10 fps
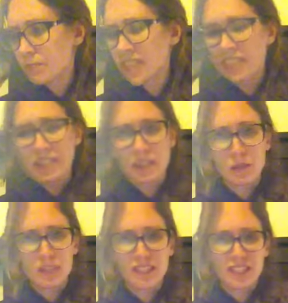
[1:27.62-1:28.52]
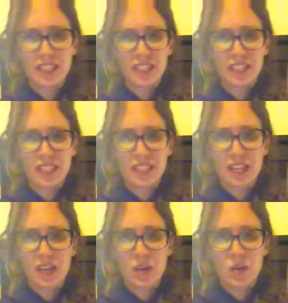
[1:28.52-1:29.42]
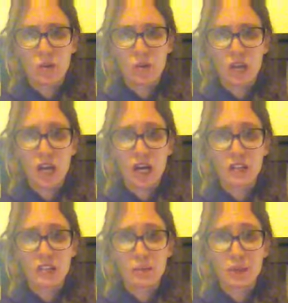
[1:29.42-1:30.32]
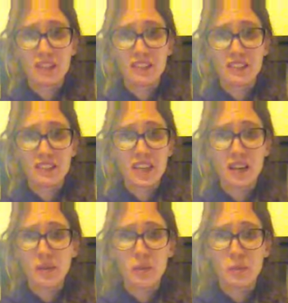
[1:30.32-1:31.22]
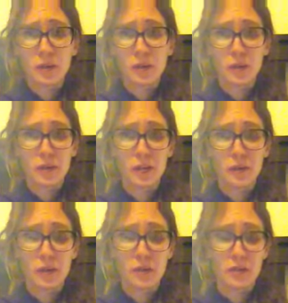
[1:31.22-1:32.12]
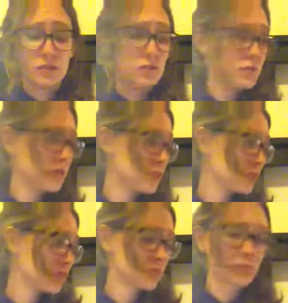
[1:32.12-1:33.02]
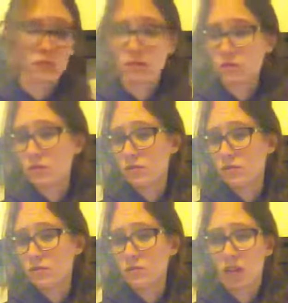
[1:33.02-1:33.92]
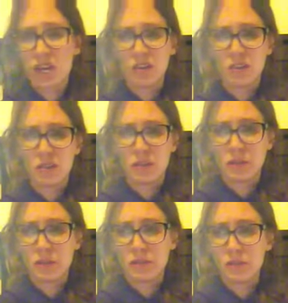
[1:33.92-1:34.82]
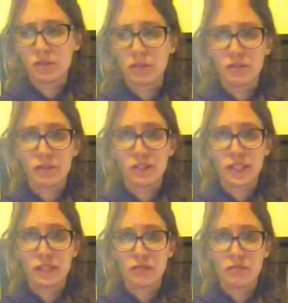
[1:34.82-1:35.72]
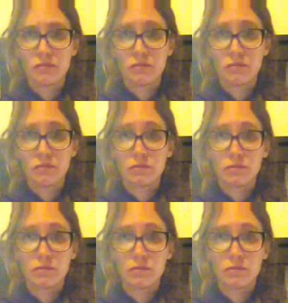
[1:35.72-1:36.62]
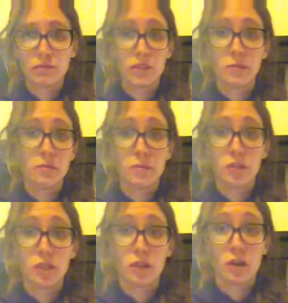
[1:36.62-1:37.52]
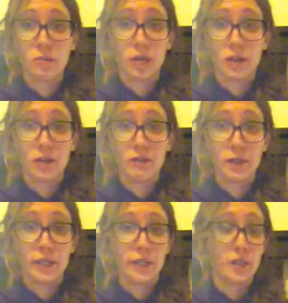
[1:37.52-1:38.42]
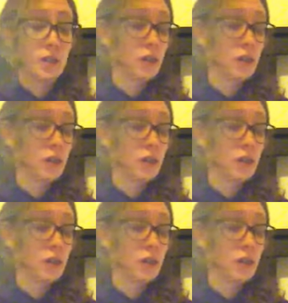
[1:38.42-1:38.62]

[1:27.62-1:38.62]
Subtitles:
I did a little bit of stitching today, not a whole lot, surprisingly. I don't know where the day went. I don't know what time it is. My phone's dead. If anyone's been trying to call me, I have no idea.